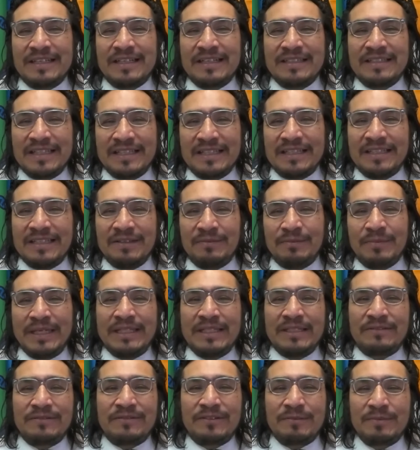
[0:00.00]
They made
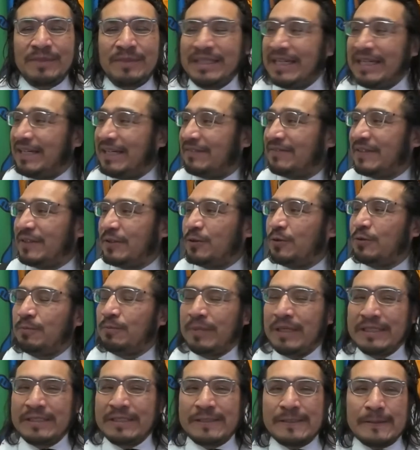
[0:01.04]
it for me. I have a whole
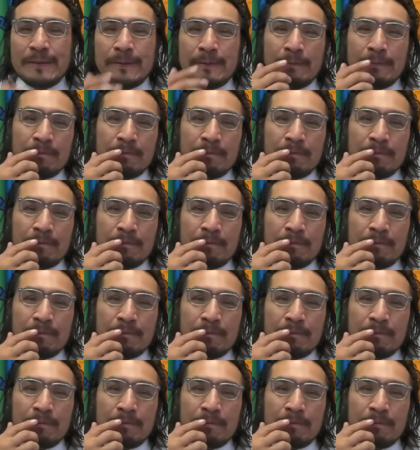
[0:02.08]
bunch.